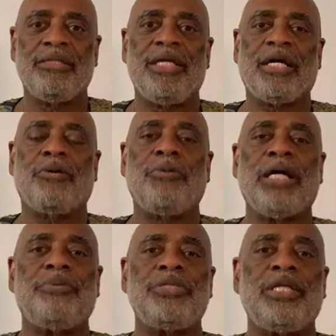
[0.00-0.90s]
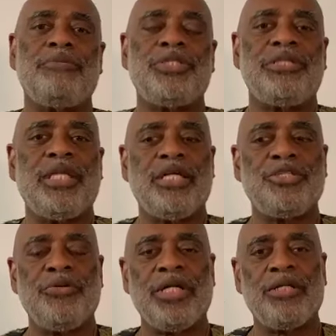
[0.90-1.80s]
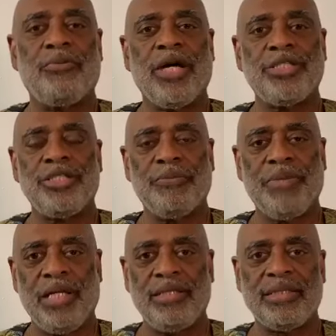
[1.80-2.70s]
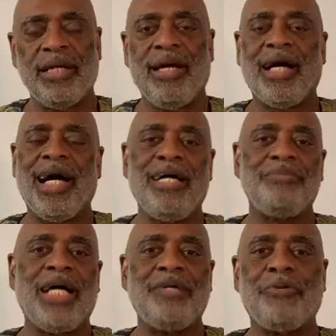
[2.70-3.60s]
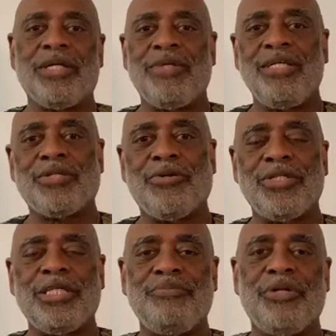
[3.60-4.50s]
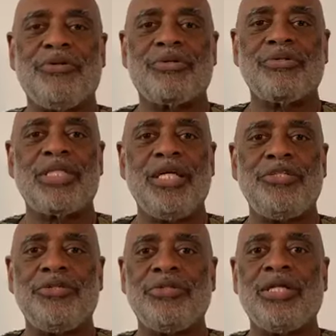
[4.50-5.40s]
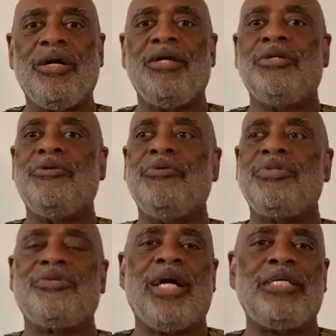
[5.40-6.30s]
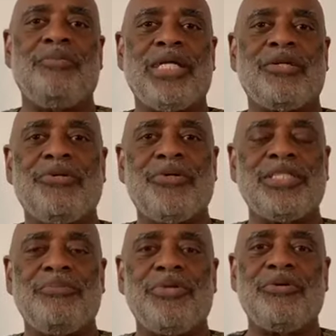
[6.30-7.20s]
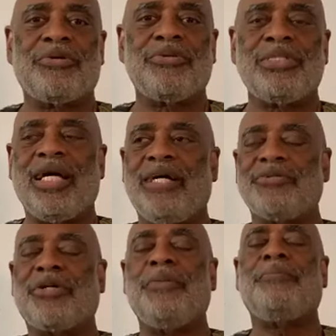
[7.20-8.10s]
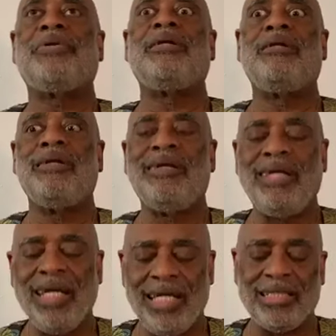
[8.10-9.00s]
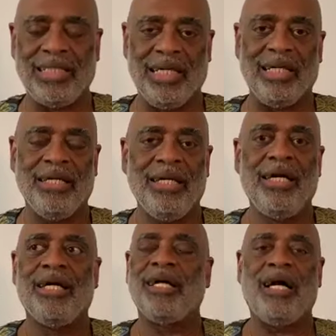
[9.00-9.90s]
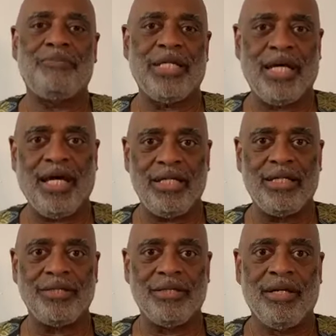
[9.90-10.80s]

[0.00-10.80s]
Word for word: That correct perception takes you in a direction of peace. I am not one of these Course in Miracles teachers who's trying to make the Course in Miracles sound completely complicated.